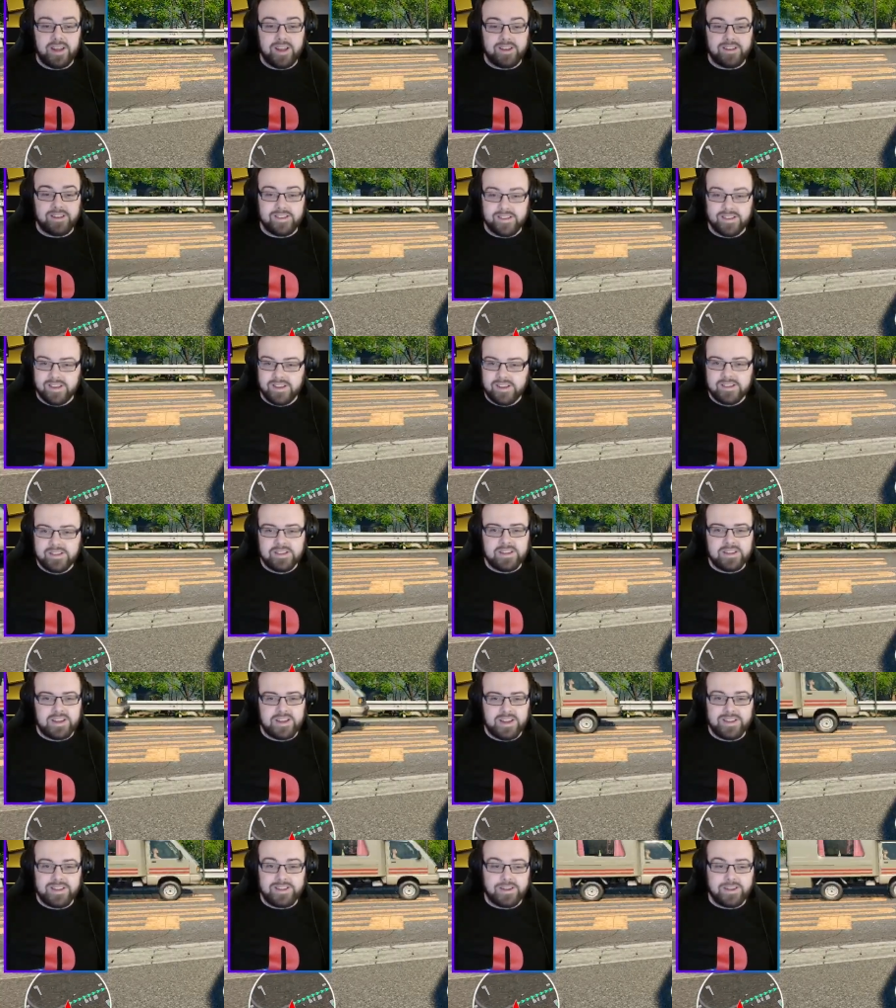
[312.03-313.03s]

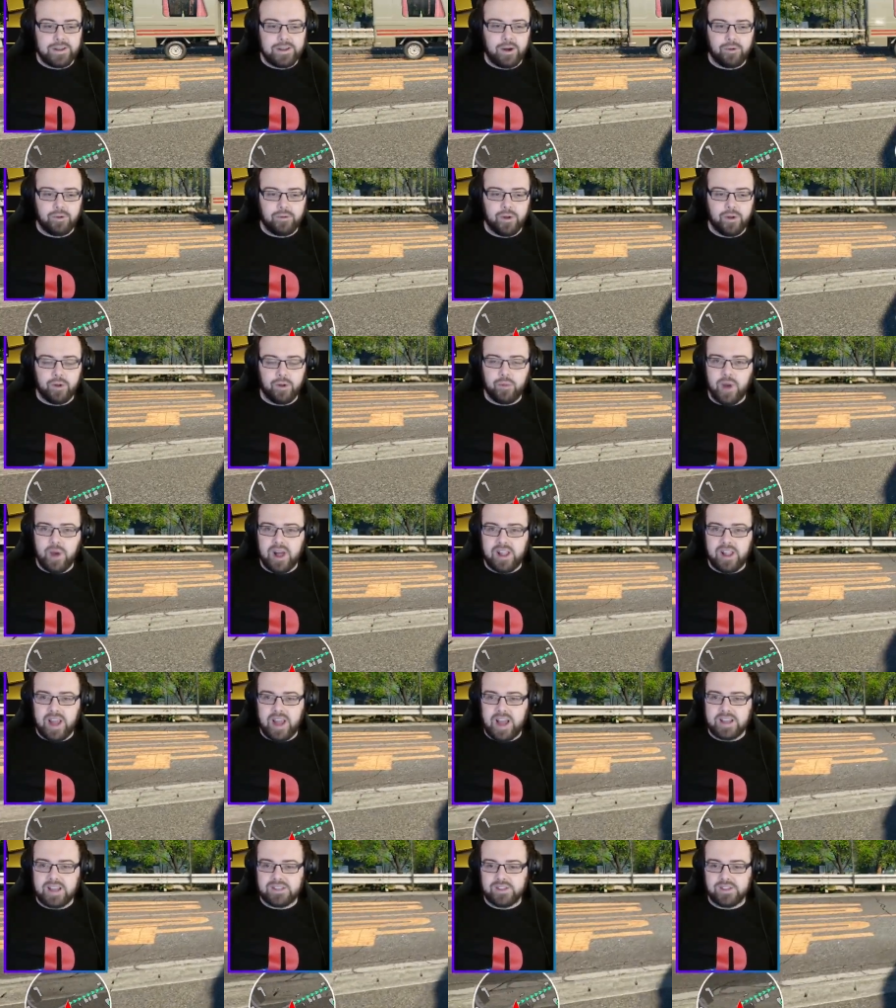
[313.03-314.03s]
it did not run
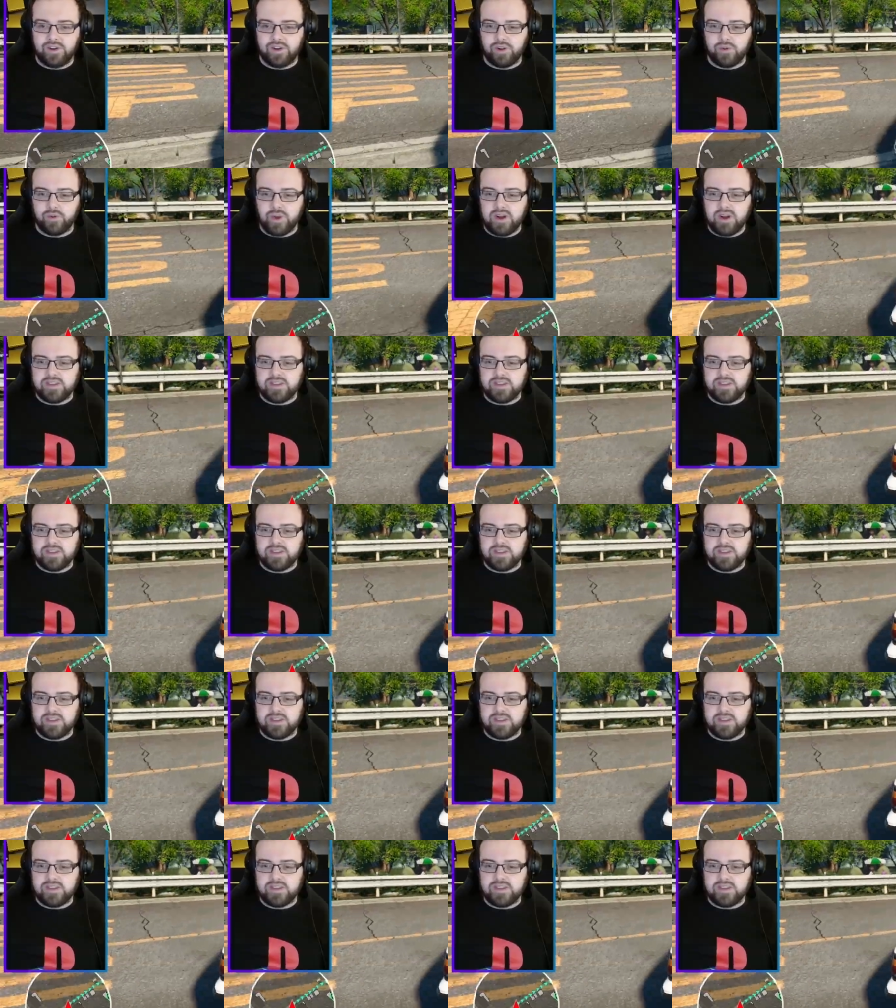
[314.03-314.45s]
well at all,